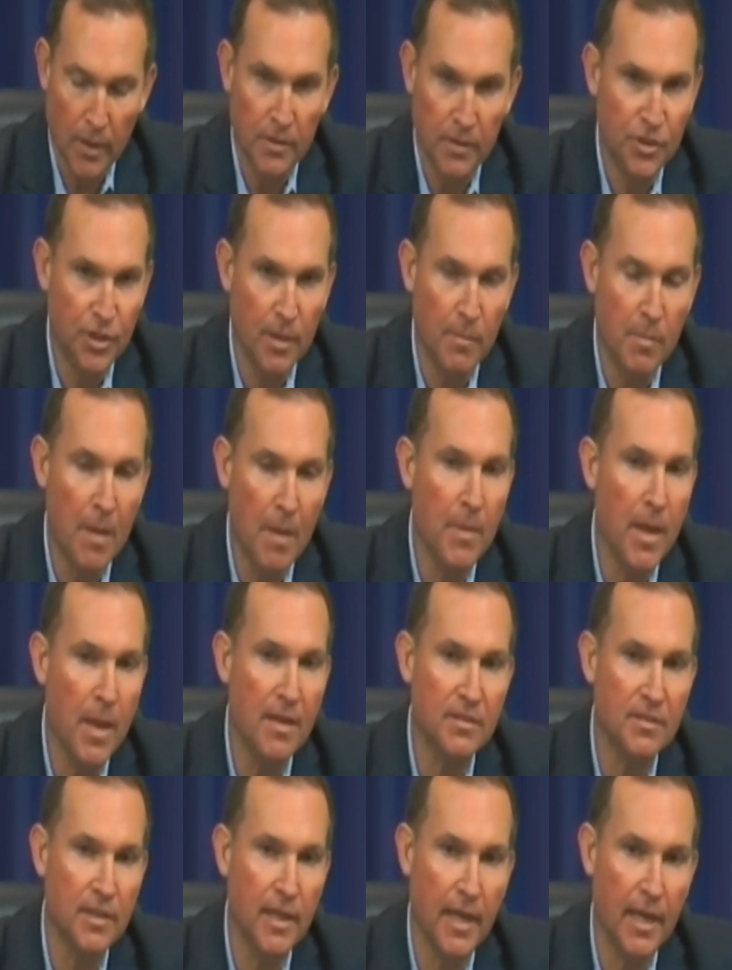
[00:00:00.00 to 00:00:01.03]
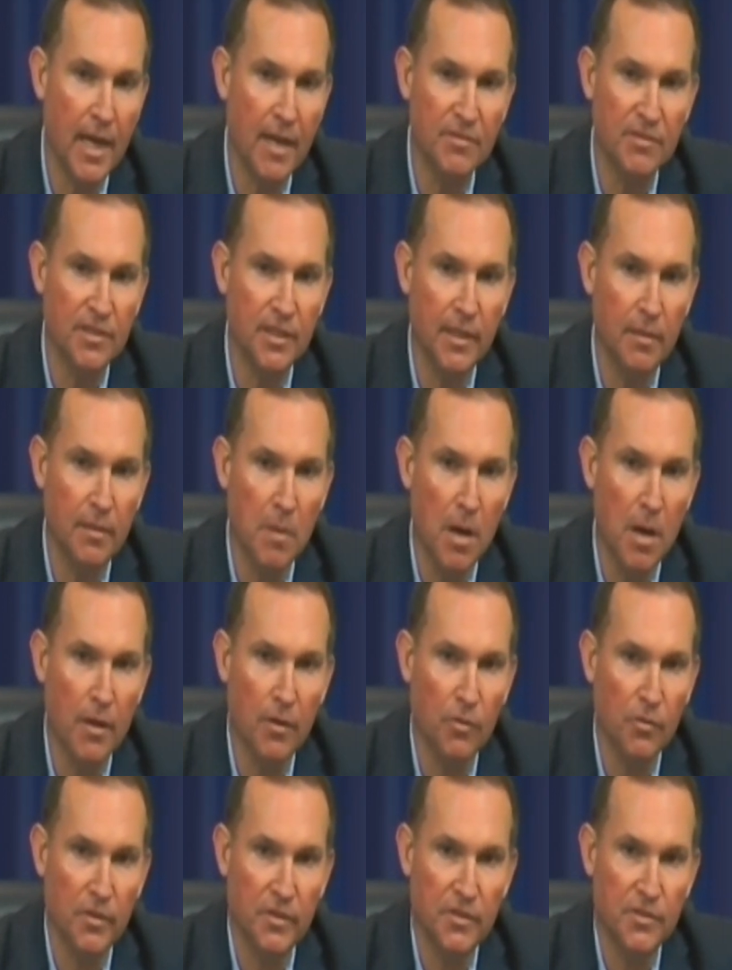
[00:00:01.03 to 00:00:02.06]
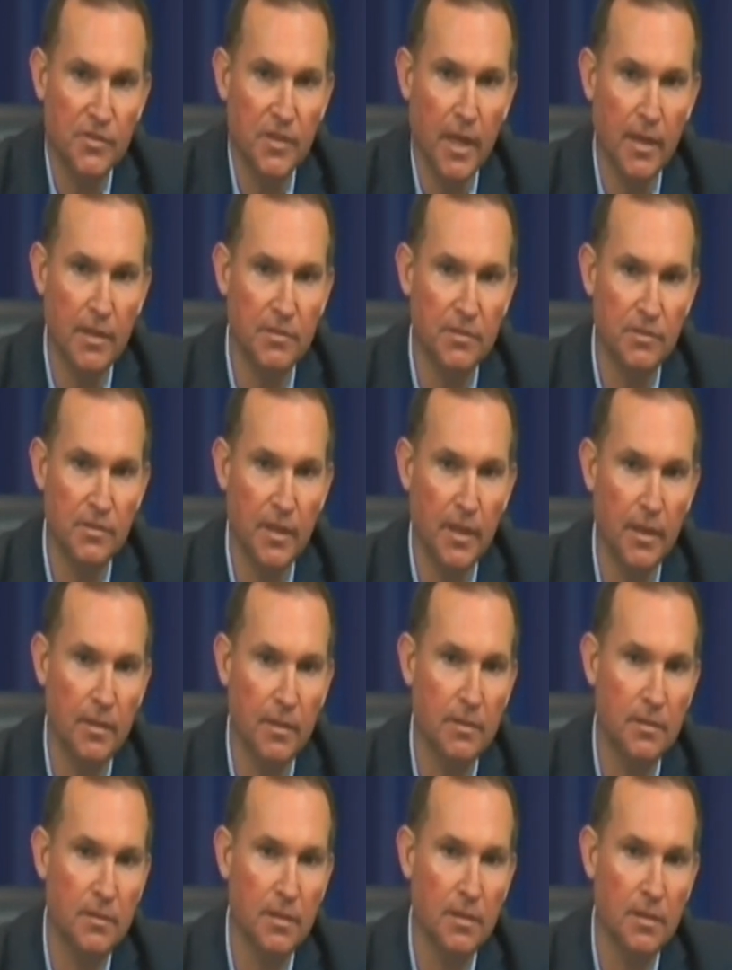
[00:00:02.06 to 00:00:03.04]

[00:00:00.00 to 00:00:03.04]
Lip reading: Jim, I'm not saying I've seen a model that says that